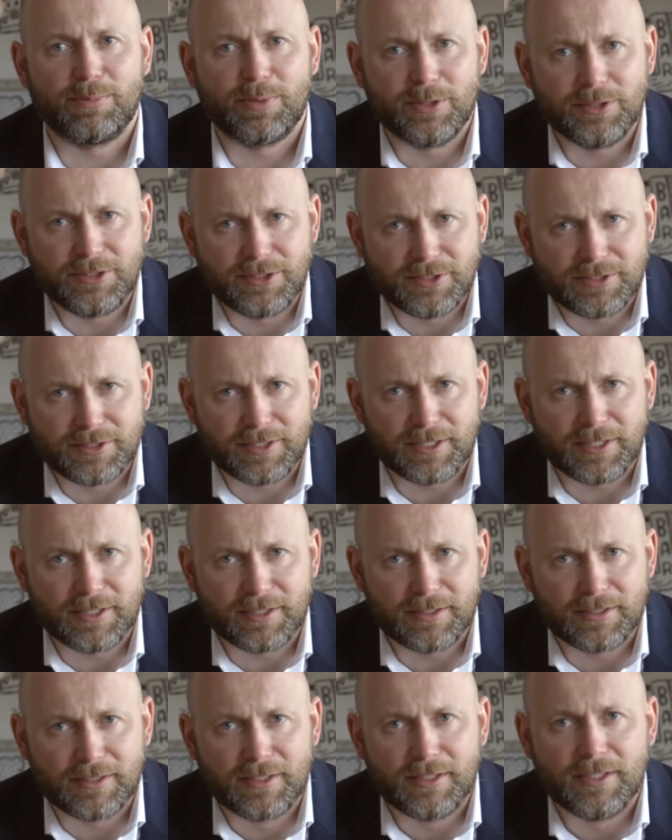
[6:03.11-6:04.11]
purchasing
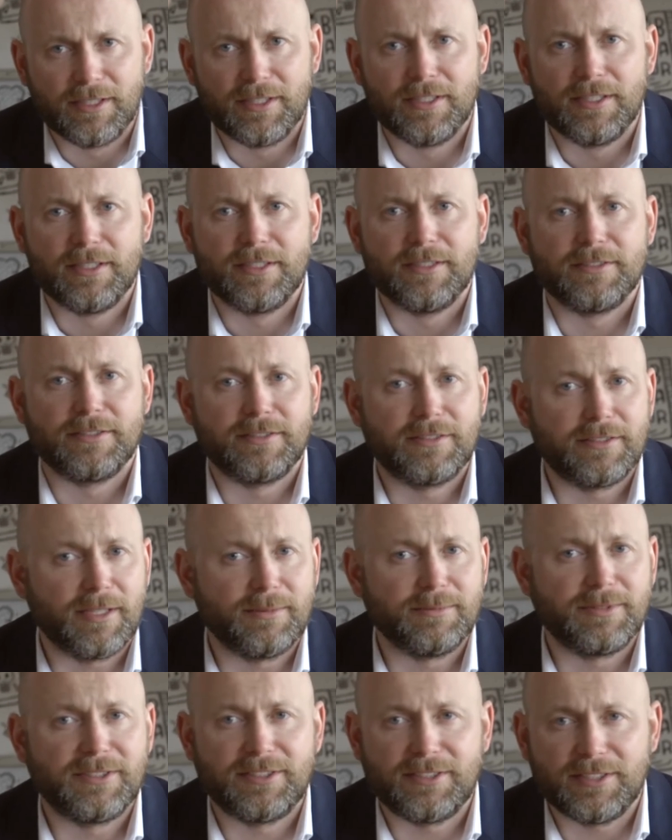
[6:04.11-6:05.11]
in.
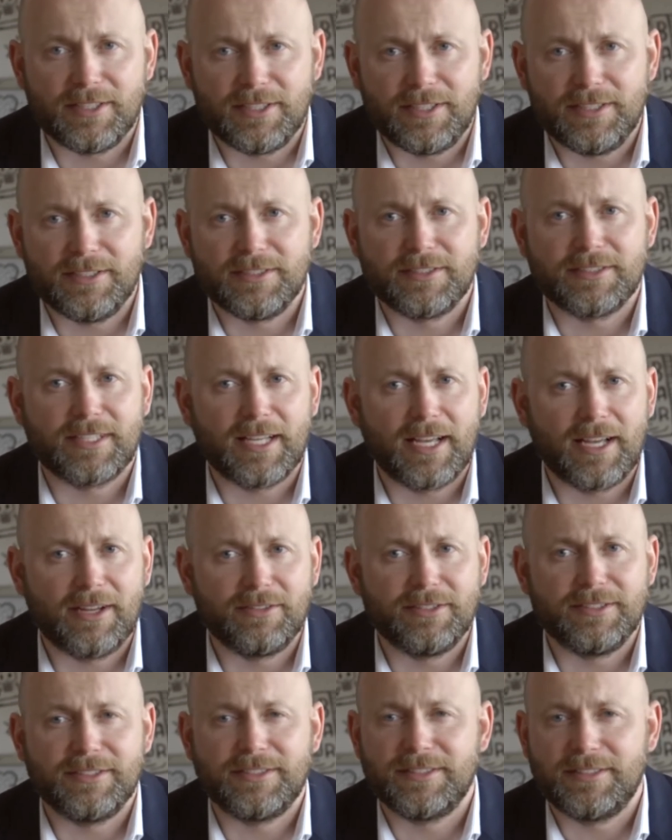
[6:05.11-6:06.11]
Some cities,
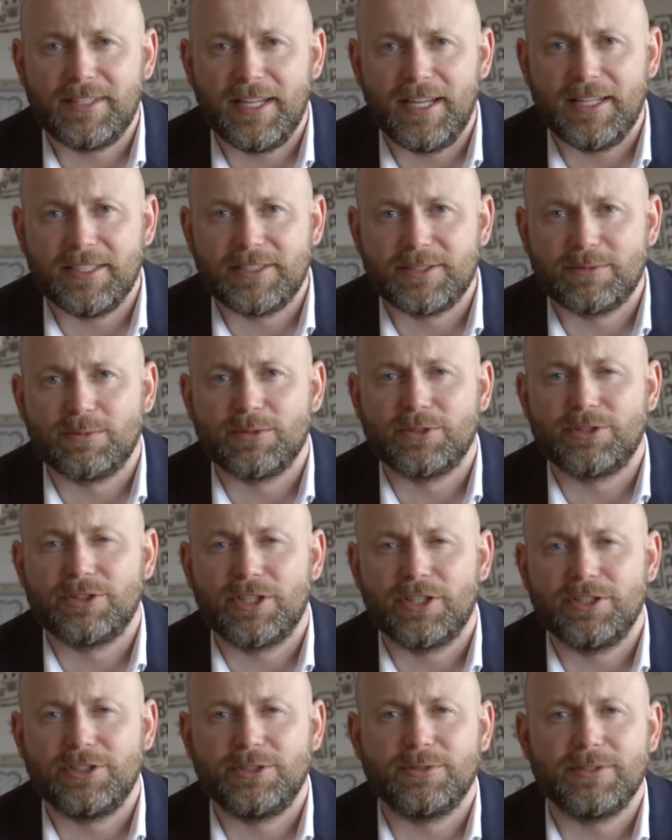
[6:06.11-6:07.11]
counties, states will
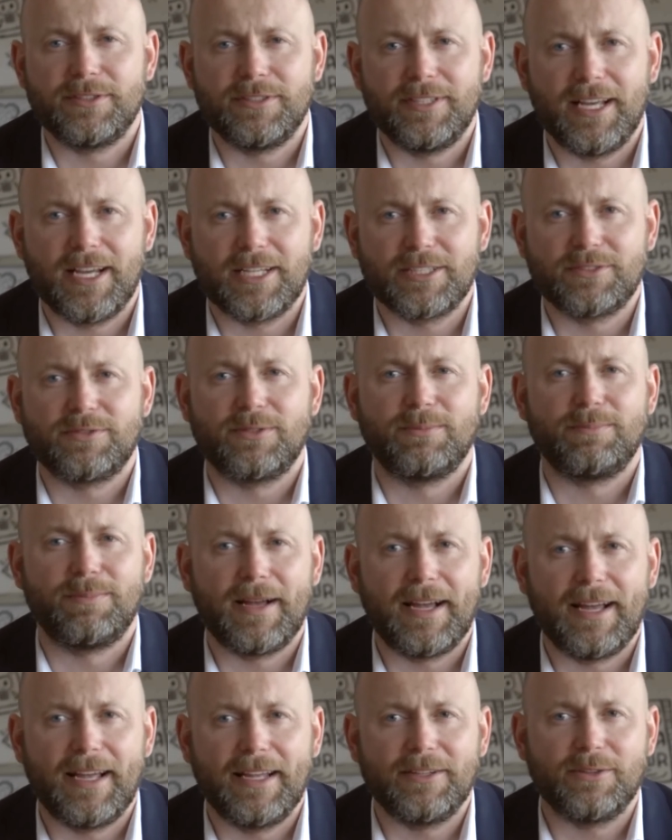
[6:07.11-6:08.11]
charge you a tax for
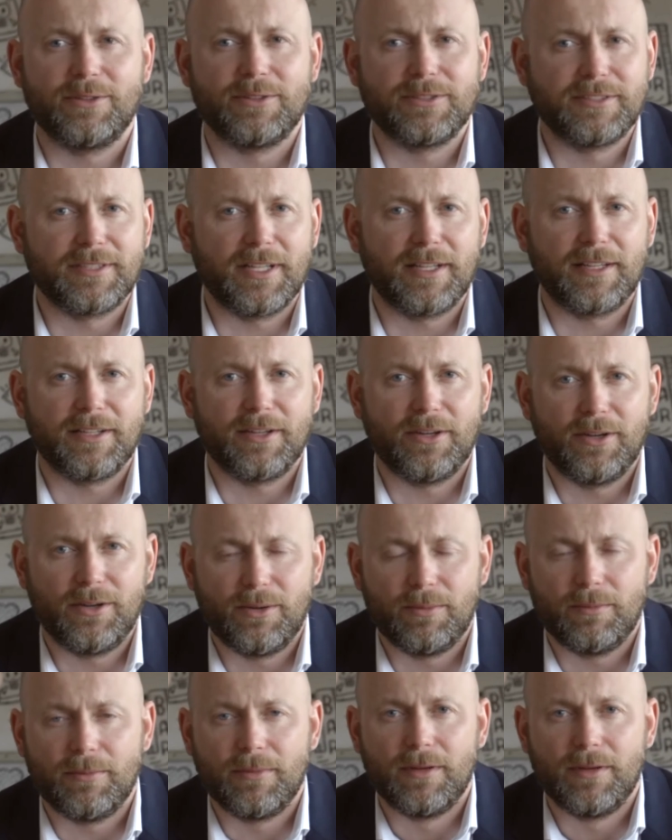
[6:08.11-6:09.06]
buying or selling a home.